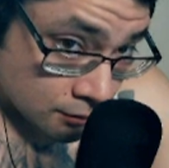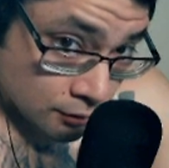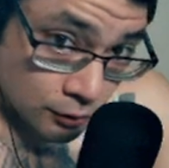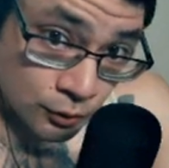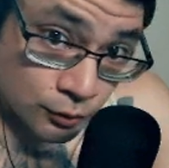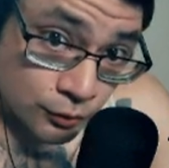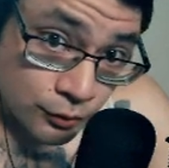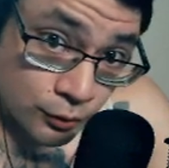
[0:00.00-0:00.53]

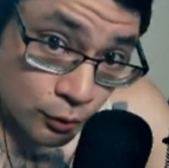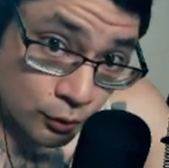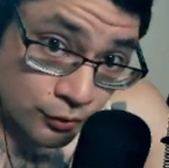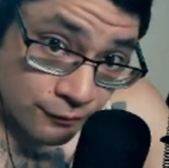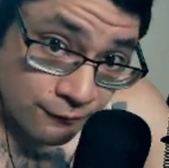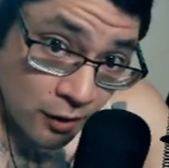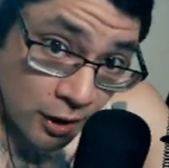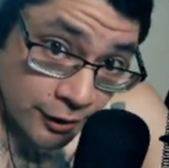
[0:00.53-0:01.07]
You do the
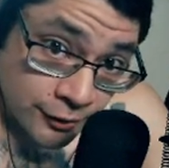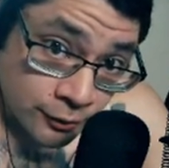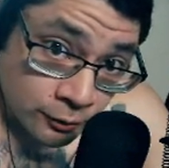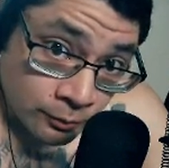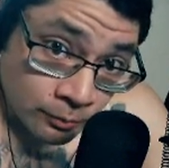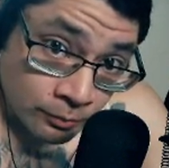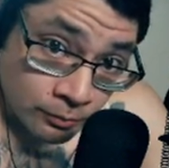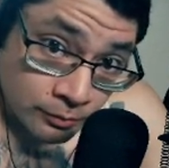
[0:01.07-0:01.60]

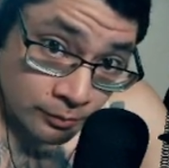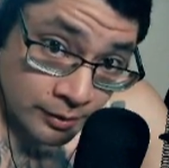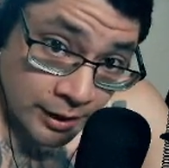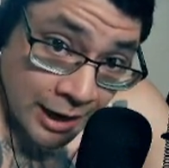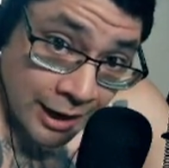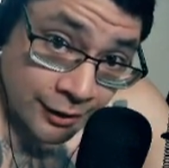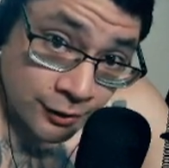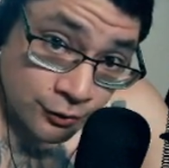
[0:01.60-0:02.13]
volume.
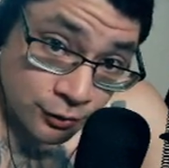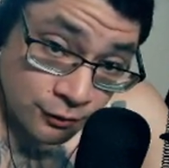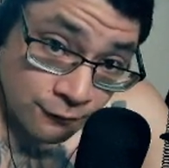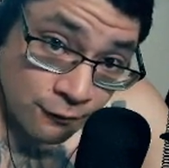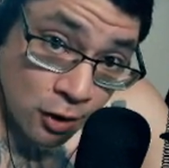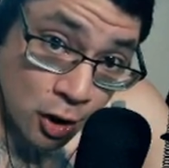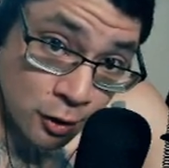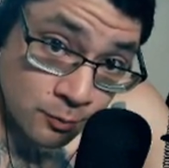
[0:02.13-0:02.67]
How do you do the
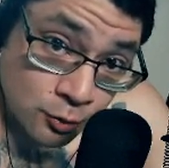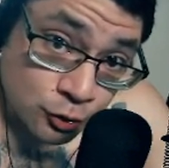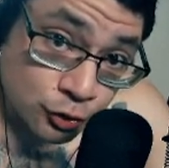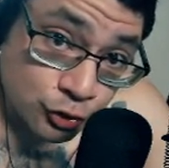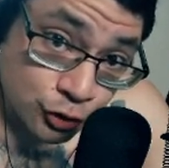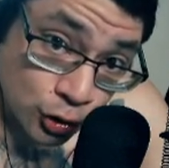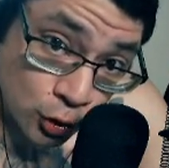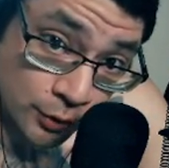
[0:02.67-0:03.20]
volume? You
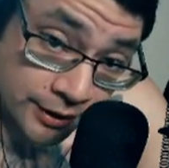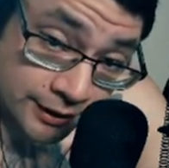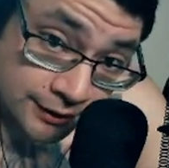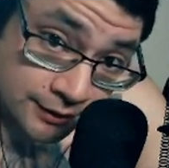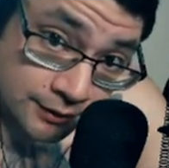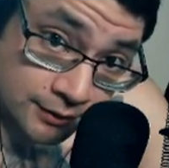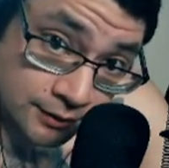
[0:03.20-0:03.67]
do it.